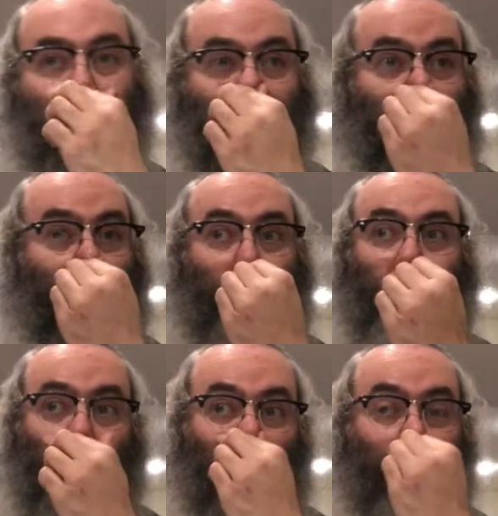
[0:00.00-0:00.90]
The chazan
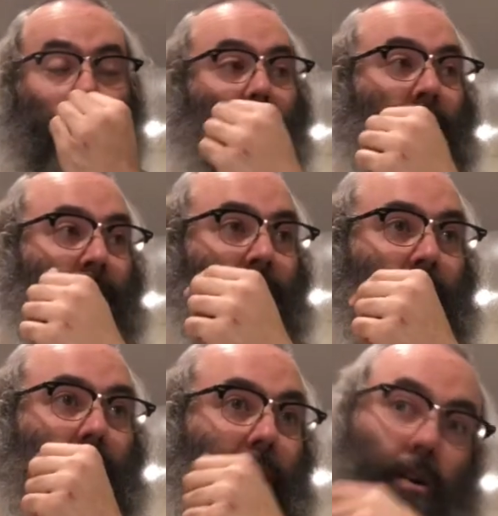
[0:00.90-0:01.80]
responded,
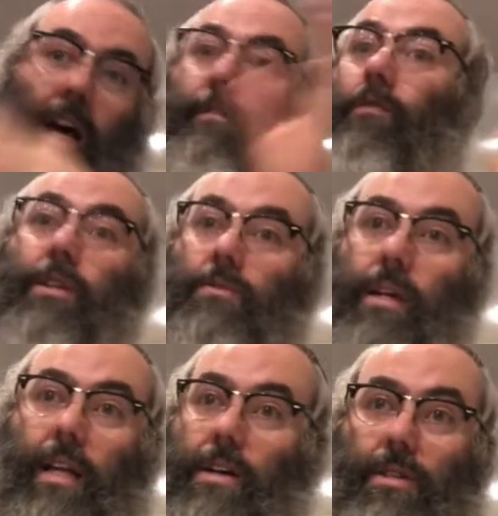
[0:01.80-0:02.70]
I don't have a voice
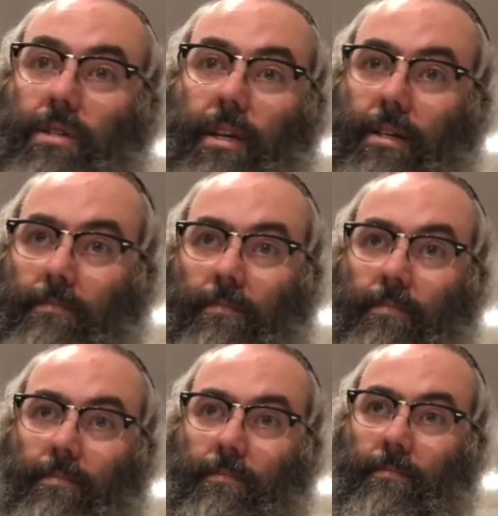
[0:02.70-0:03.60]
right now to sing.
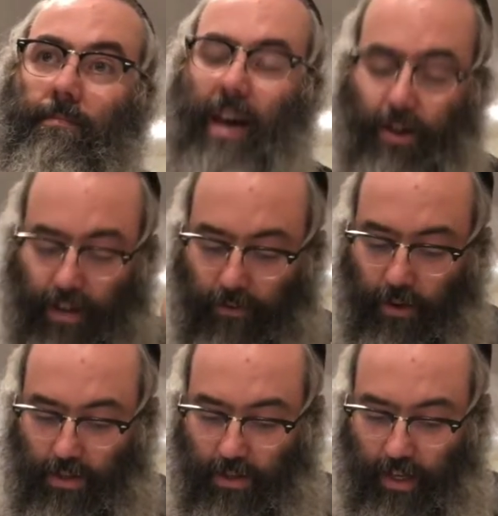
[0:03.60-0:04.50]
I don't have a
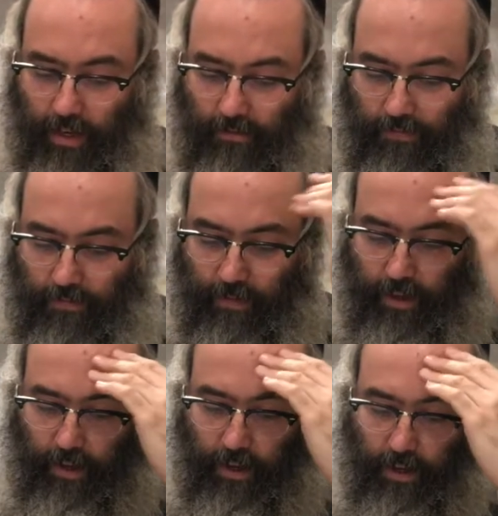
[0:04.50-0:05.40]
voice to sing.
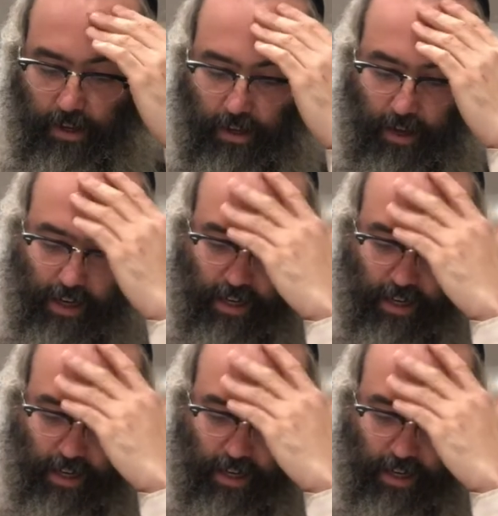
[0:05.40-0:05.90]
Ana